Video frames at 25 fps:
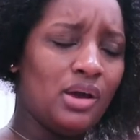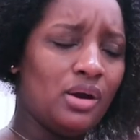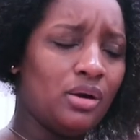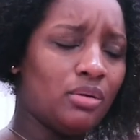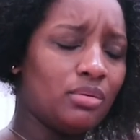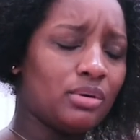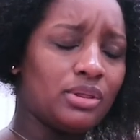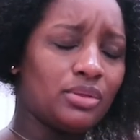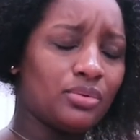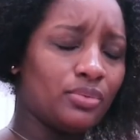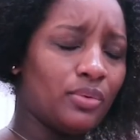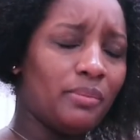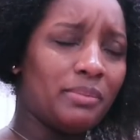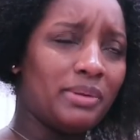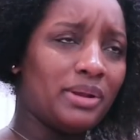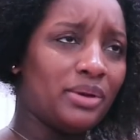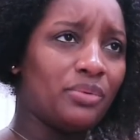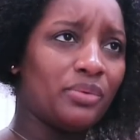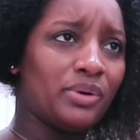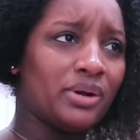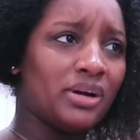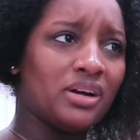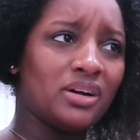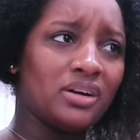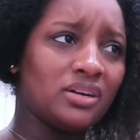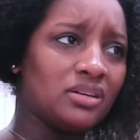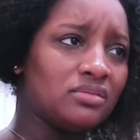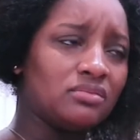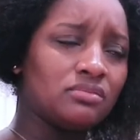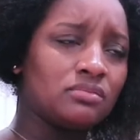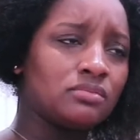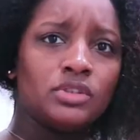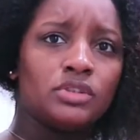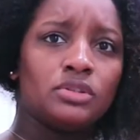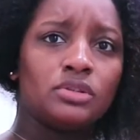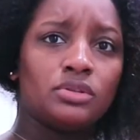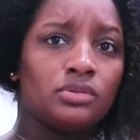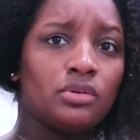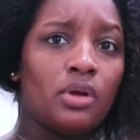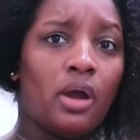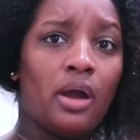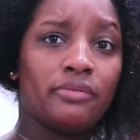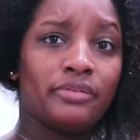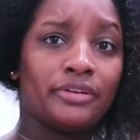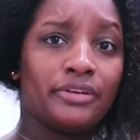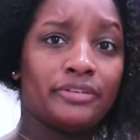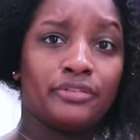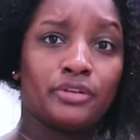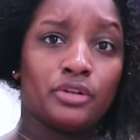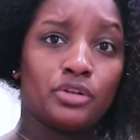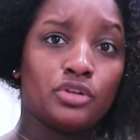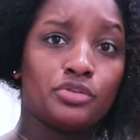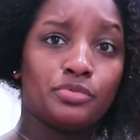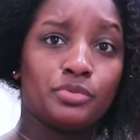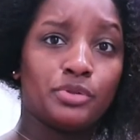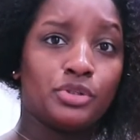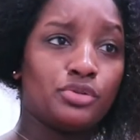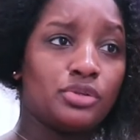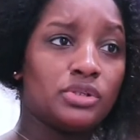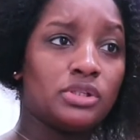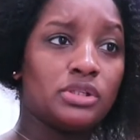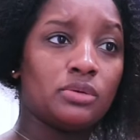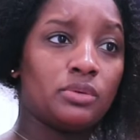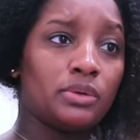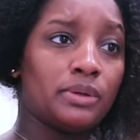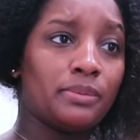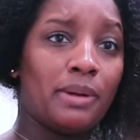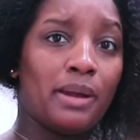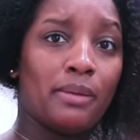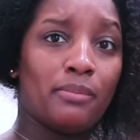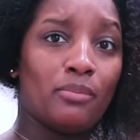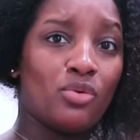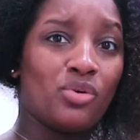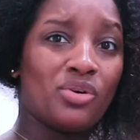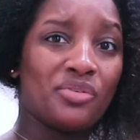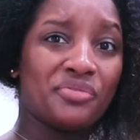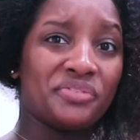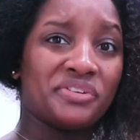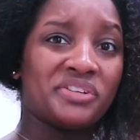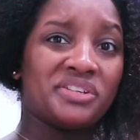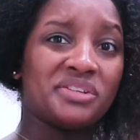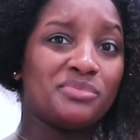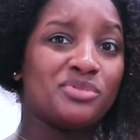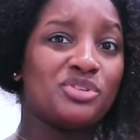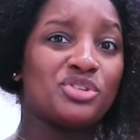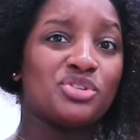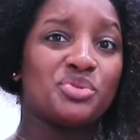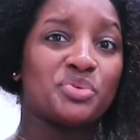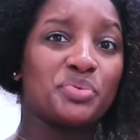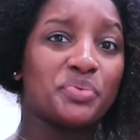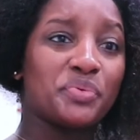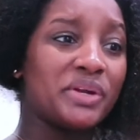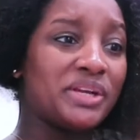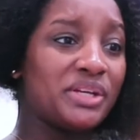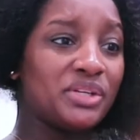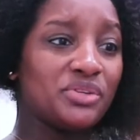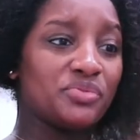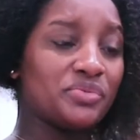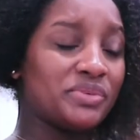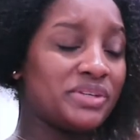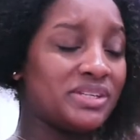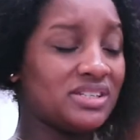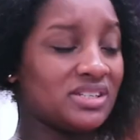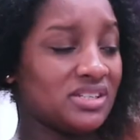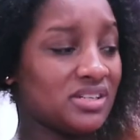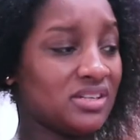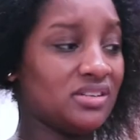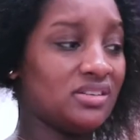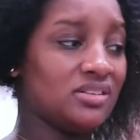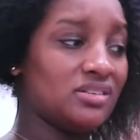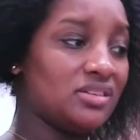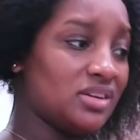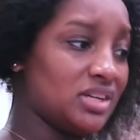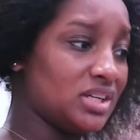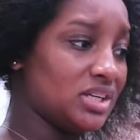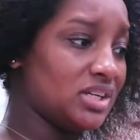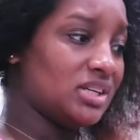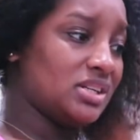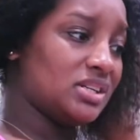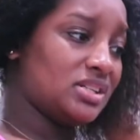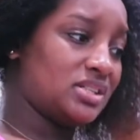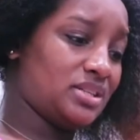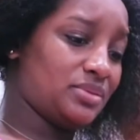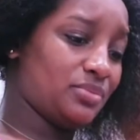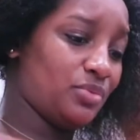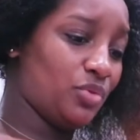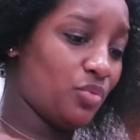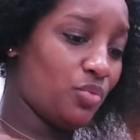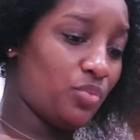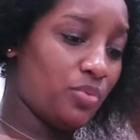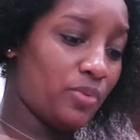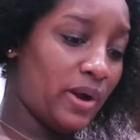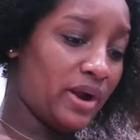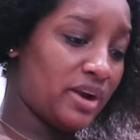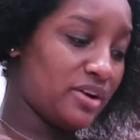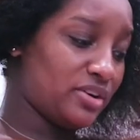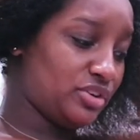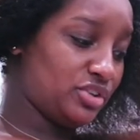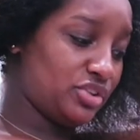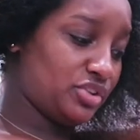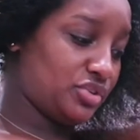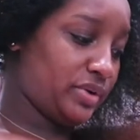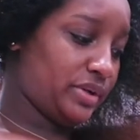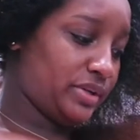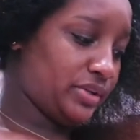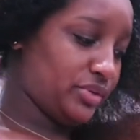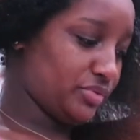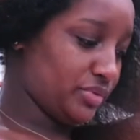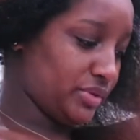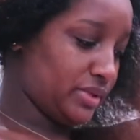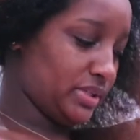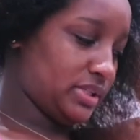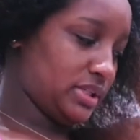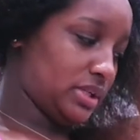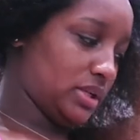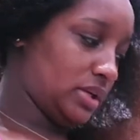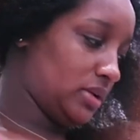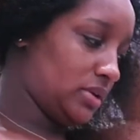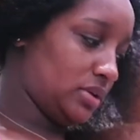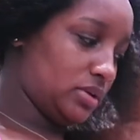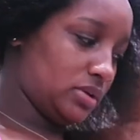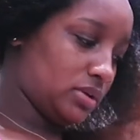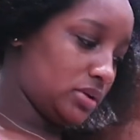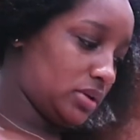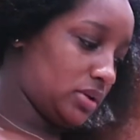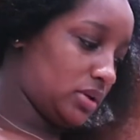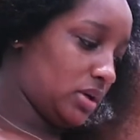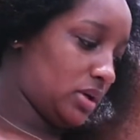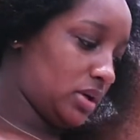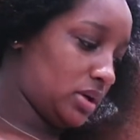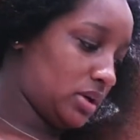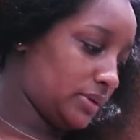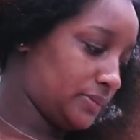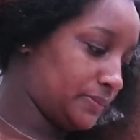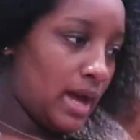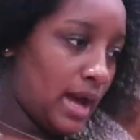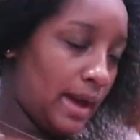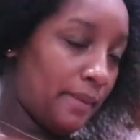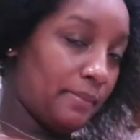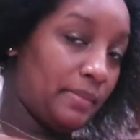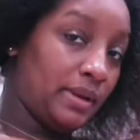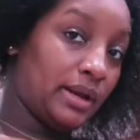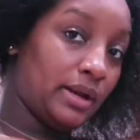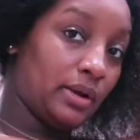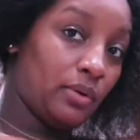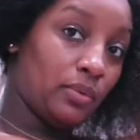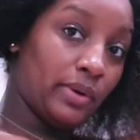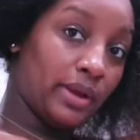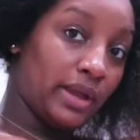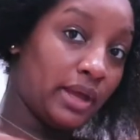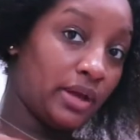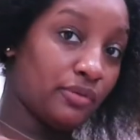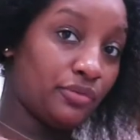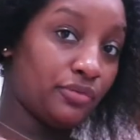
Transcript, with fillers: with women where, you know, you have enough clothes but you still want to buy more for some strange reason some weird, strange reason. Oh, I made a wig